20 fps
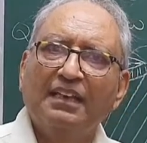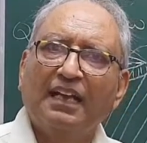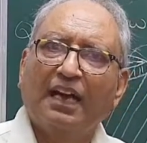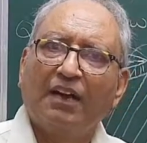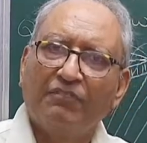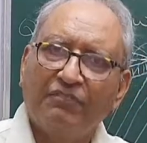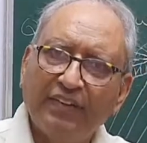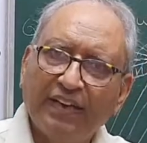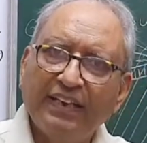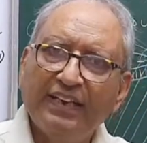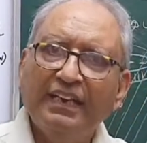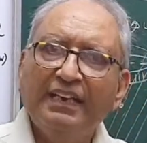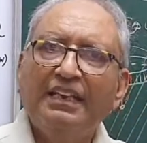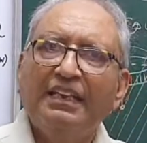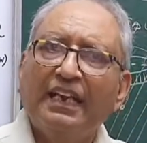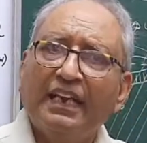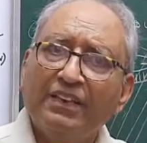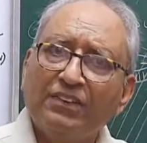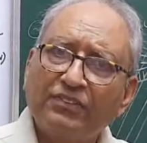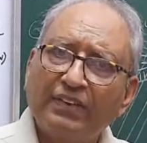a very
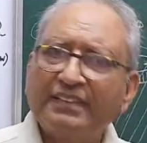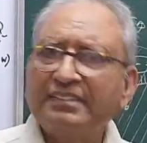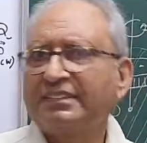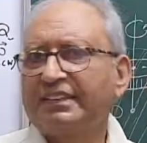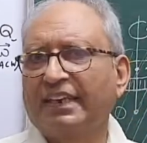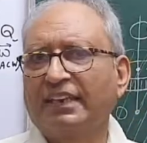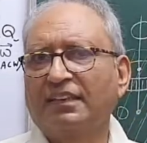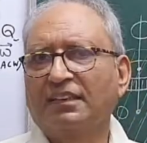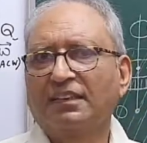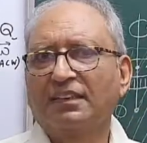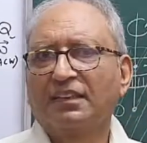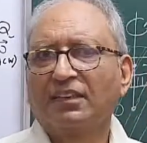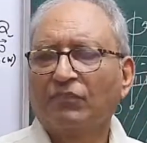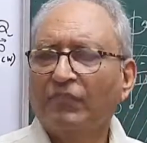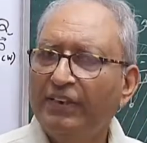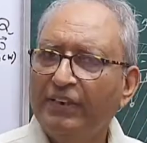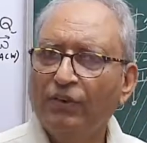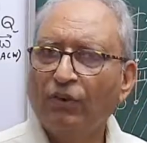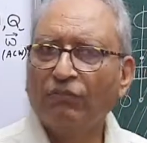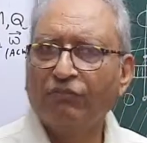interesting
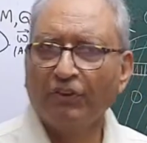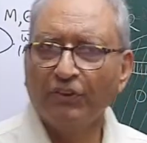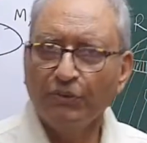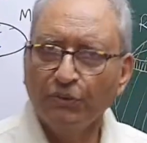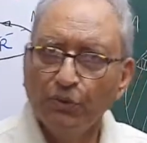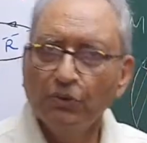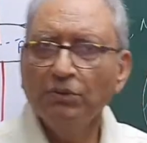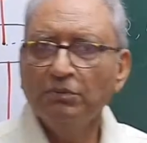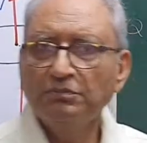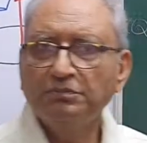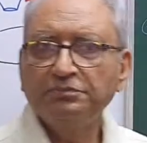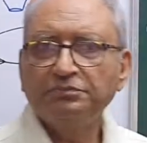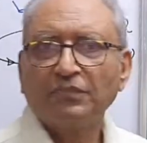video for you,